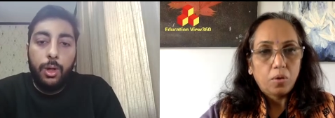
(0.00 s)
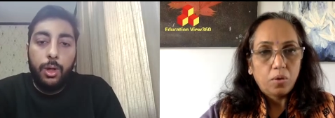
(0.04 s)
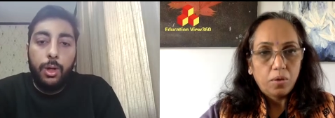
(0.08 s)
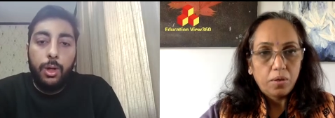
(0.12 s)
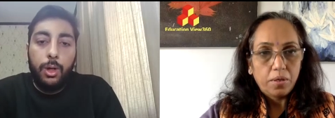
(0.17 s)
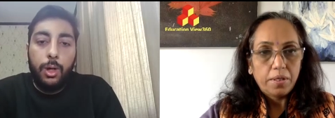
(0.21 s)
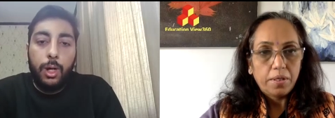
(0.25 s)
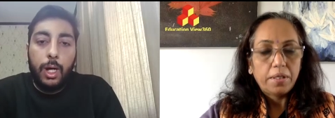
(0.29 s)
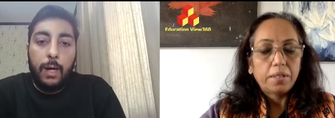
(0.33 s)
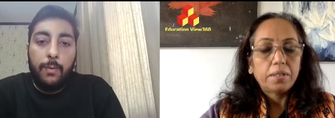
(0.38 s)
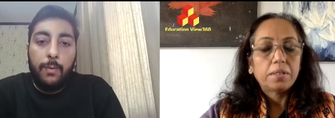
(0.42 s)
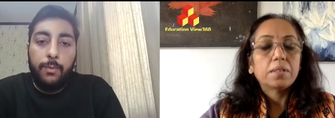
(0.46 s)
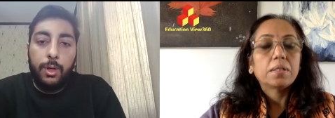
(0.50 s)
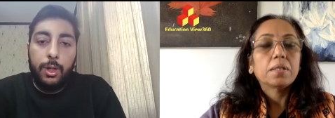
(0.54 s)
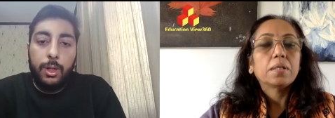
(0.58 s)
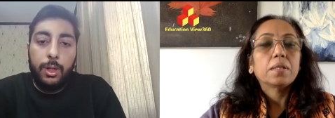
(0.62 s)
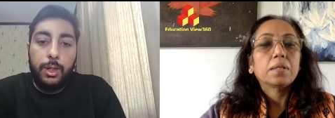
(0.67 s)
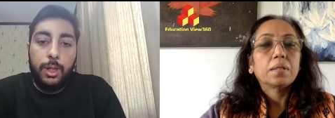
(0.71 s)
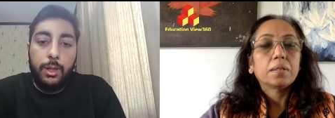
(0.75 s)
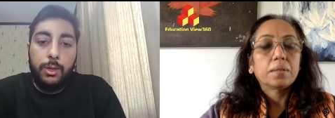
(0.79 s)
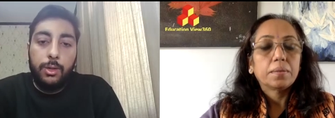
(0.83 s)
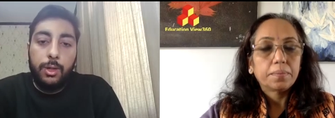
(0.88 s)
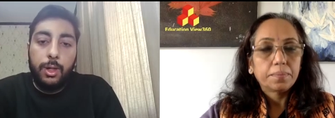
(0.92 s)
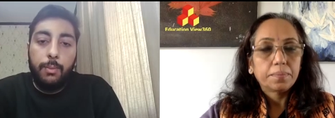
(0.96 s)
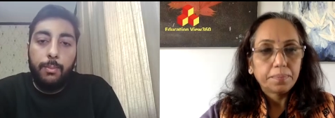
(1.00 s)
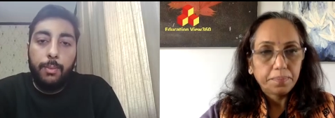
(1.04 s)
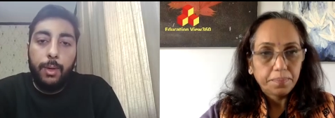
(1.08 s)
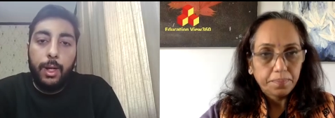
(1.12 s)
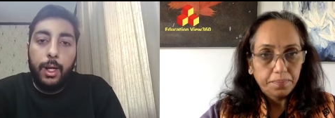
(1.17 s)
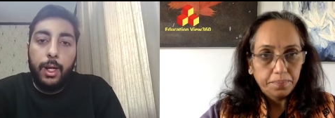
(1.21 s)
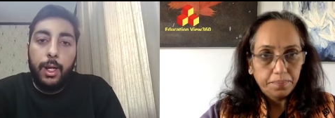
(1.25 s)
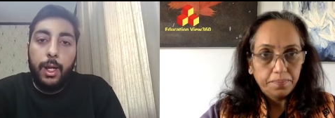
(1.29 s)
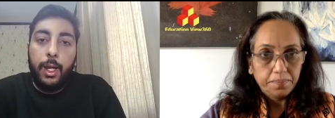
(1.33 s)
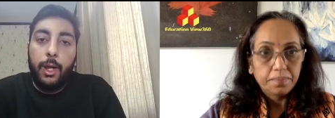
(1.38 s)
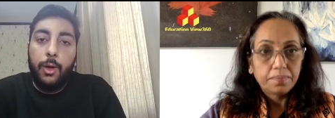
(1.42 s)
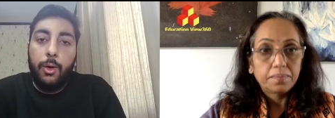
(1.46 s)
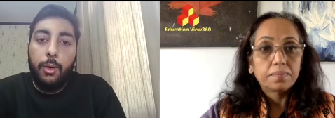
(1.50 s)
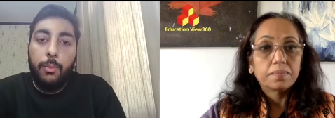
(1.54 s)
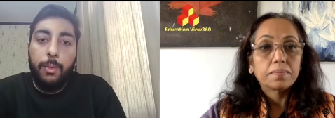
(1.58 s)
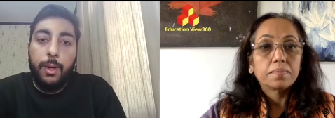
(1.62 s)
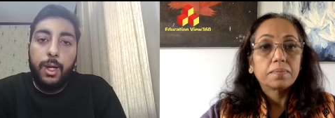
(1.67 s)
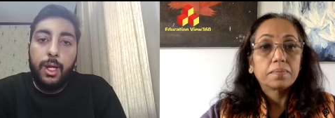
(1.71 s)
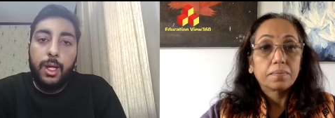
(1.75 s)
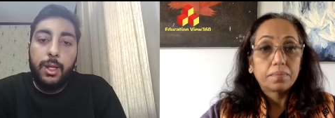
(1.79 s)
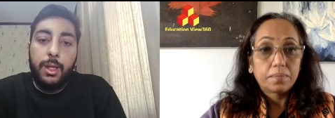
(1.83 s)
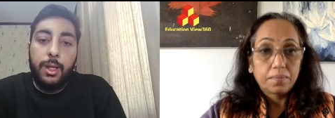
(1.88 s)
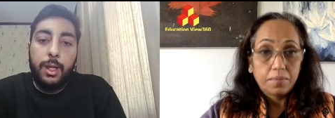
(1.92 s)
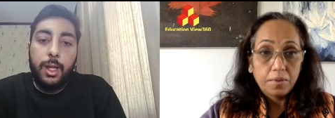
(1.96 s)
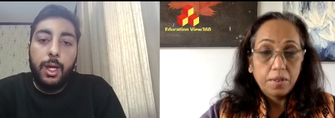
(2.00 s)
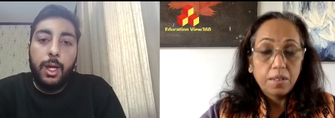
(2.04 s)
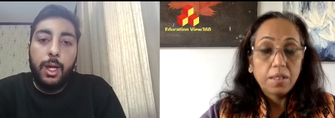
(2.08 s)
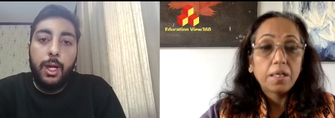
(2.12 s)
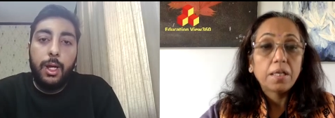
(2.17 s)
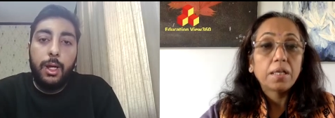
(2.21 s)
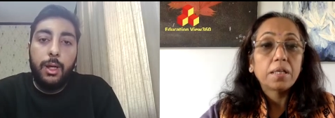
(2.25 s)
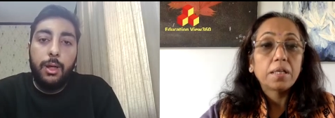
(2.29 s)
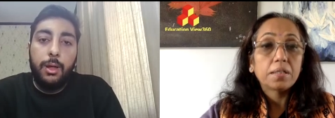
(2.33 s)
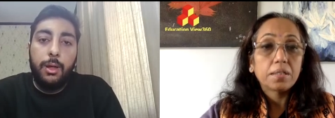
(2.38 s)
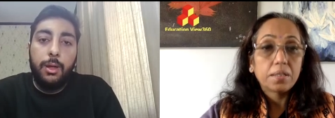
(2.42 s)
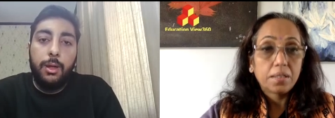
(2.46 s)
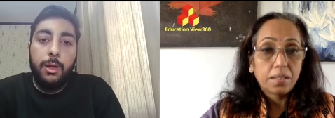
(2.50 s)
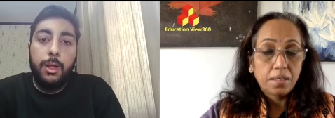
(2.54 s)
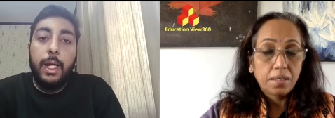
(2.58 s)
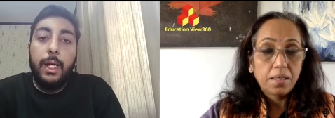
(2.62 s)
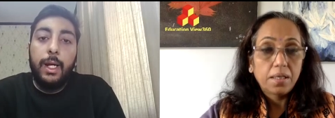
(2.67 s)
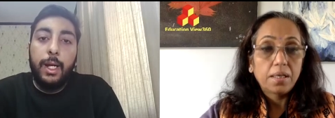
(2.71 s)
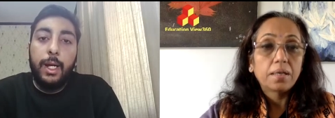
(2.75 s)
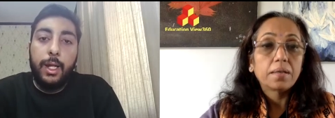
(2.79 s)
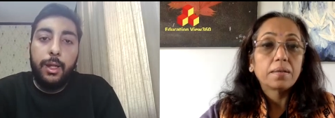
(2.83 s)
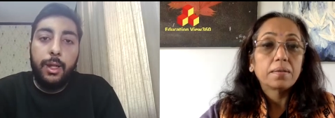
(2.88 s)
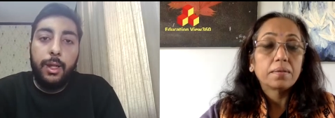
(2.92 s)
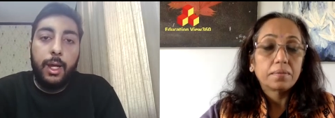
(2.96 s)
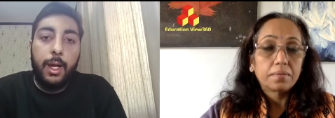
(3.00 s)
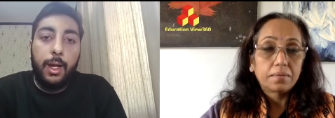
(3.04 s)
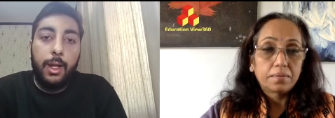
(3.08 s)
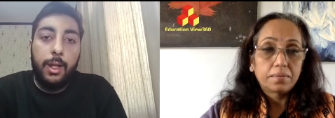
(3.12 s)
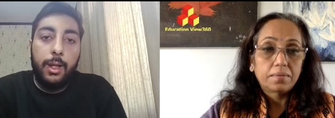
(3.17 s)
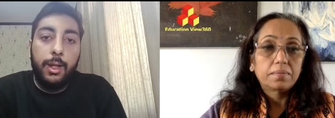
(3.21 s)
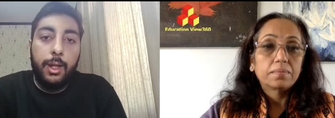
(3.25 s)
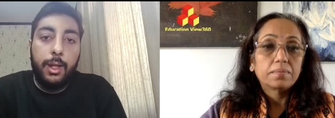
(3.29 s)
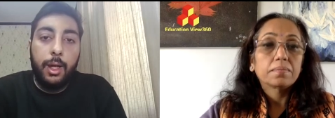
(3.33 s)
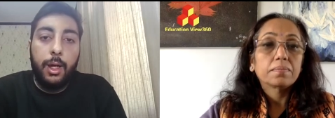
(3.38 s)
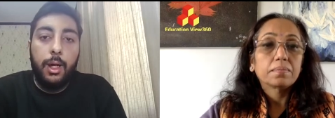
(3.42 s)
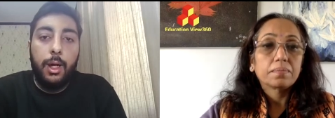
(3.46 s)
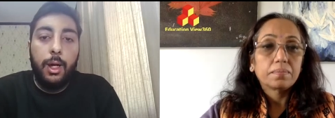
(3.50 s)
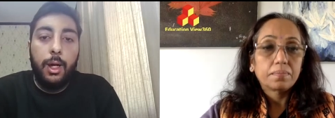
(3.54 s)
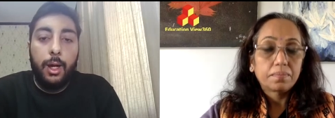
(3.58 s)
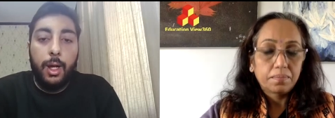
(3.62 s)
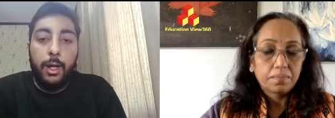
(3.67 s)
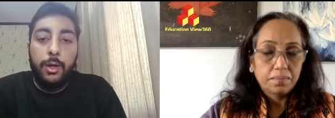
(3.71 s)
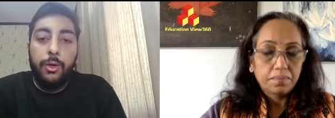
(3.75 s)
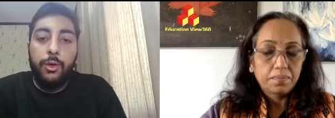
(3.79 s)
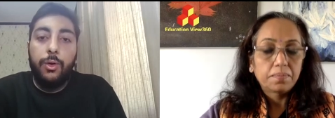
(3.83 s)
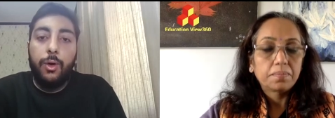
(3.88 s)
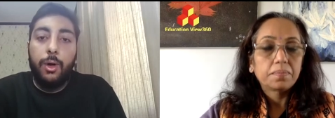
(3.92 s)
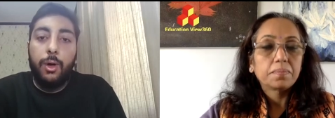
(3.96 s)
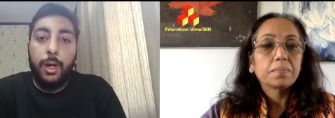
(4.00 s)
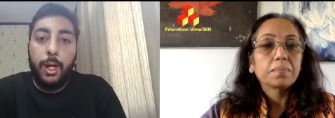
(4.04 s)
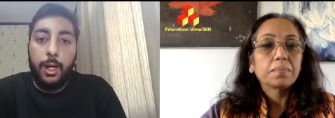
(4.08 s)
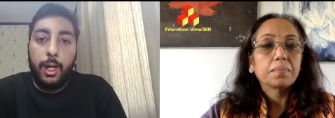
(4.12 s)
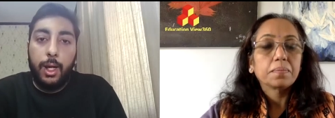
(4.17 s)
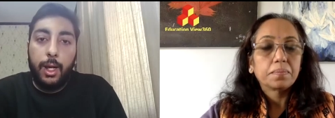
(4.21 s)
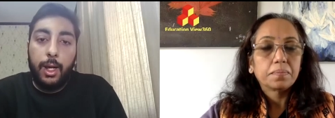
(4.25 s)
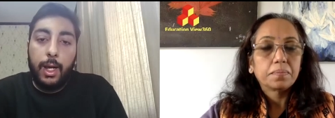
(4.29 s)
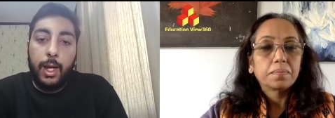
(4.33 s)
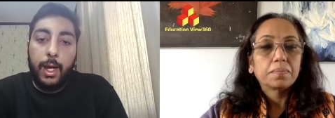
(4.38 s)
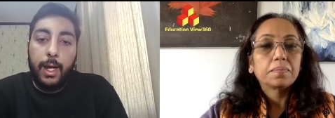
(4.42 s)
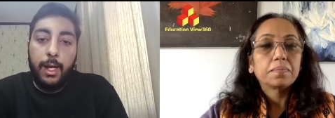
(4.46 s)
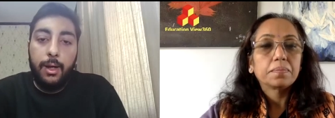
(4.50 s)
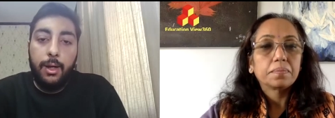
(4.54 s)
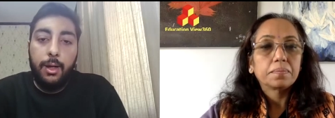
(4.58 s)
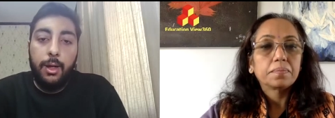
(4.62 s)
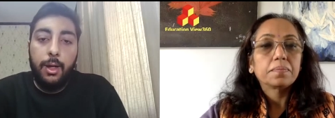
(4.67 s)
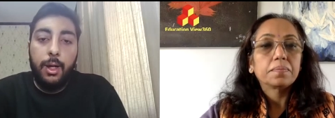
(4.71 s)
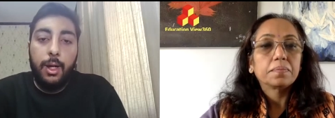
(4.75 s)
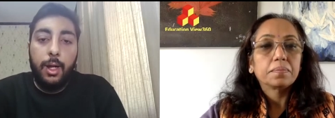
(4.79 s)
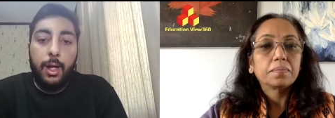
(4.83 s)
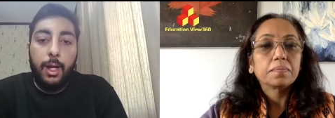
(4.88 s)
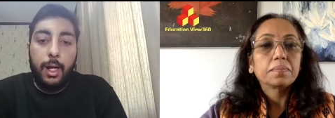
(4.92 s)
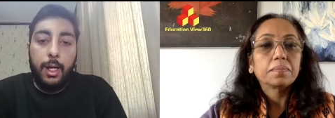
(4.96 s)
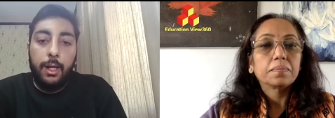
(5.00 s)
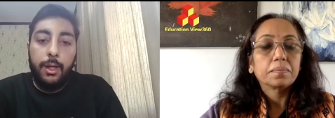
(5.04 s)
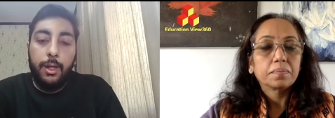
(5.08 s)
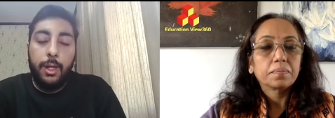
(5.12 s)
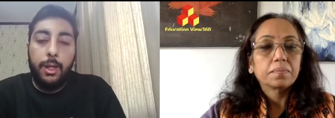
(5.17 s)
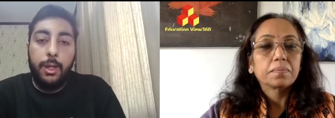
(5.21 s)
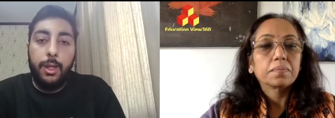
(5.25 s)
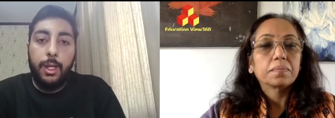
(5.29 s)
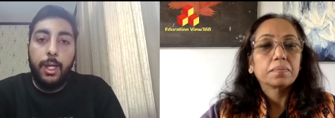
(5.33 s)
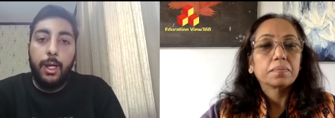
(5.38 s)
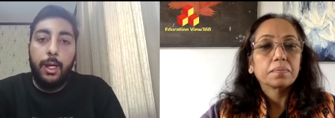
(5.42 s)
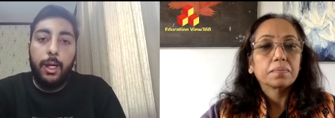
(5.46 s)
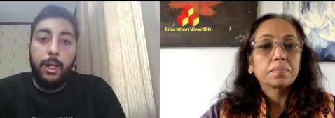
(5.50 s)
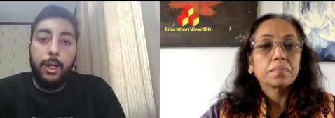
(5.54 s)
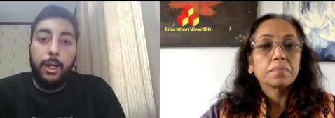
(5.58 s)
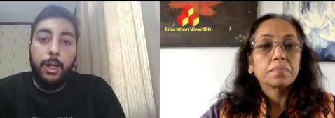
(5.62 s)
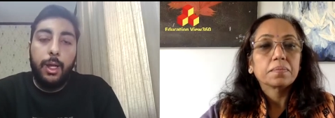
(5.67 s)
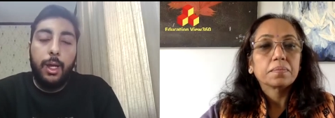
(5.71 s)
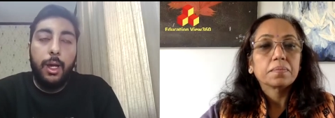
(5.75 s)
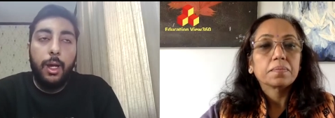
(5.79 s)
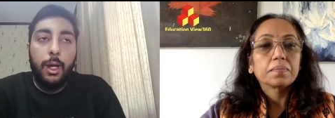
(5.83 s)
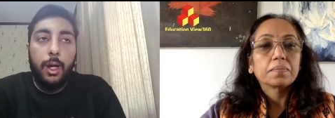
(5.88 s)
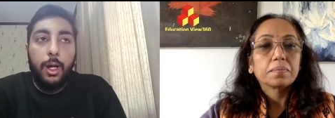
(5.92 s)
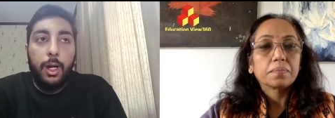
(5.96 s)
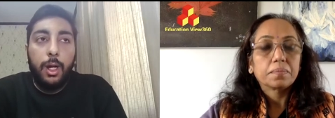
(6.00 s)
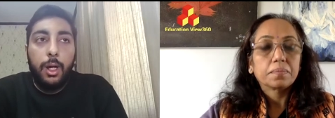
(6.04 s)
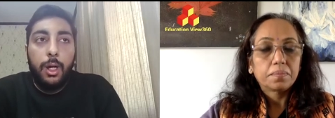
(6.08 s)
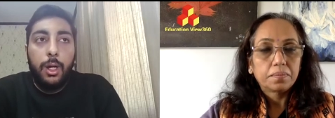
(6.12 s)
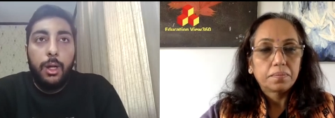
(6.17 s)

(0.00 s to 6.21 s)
Speaker 1: All right. After just completing your BSc, it's yeah. CTC, I'll say. It's not an in hand, mm-hmm. it's a CTC.